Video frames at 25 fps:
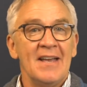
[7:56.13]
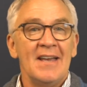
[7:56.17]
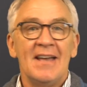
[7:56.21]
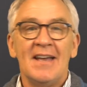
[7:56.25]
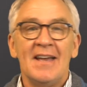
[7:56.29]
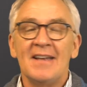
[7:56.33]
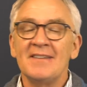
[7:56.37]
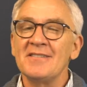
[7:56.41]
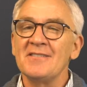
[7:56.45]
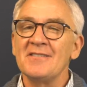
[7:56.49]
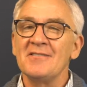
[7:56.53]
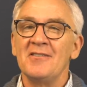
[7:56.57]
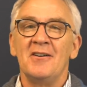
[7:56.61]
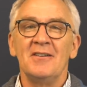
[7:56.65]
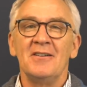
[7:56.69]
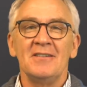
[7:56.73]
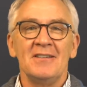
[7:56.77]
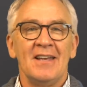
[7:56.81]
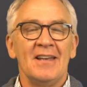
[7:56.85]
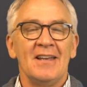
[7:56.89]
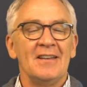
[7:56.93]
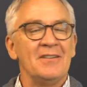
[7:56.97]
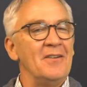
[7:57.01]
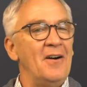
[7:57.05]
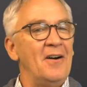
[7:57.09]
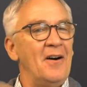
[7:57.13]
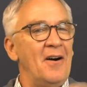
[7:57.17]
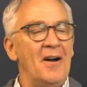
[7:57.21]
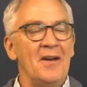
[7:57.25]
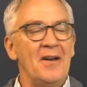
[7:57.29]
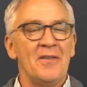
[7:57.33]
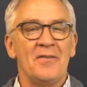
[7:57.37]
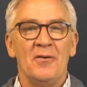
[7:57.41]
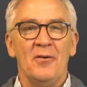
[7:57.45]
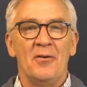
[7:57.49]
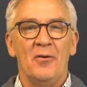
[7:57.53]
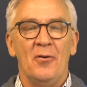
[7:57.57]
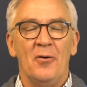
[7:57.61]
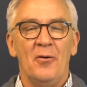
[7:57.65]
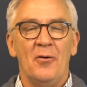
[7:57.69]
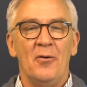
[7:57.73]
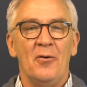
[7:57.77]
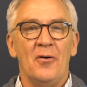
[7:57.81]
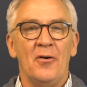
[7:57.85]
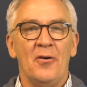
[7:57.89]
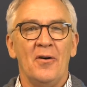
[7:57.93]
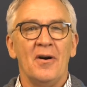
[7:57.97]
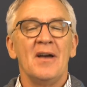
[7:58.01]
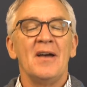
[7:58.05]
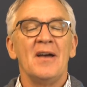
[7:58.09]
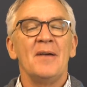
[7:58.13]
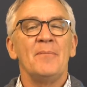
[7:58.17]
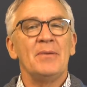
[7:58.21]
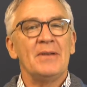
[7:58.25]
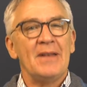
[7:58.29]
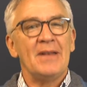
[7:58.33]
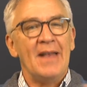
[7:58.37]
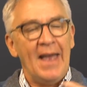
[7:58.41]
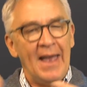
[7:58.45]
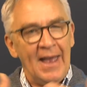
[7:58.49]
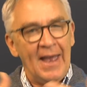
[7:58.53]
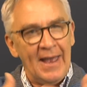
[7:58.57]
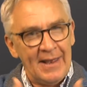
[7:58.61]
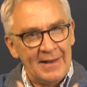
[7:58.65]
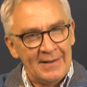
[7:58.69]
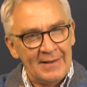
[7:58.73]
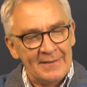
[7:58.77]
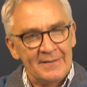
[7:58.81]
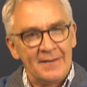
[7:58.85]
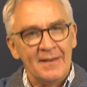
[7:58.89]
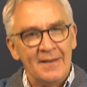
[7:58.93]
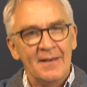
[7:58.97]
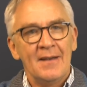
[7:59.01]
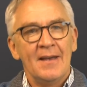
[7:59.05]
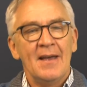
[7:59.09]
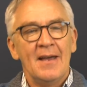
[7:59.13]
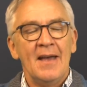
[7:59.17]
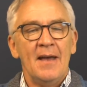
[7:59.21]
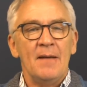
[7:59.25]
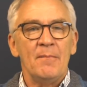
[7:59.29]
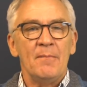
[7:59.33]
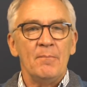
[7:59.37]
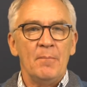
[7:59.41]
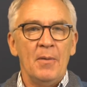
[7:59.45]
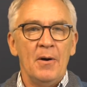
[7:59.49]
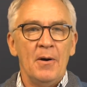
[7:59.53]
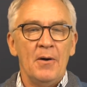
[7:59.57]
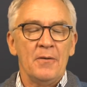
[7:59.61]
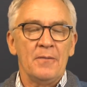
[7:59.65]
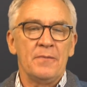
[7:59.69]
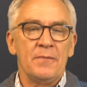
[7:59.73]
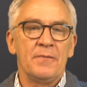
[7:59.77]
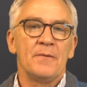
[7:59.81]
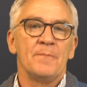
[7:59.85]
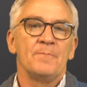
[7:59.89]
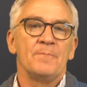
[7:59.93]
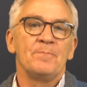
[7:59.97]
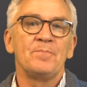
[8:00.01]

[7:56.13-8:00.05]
It's not an either or, but and both.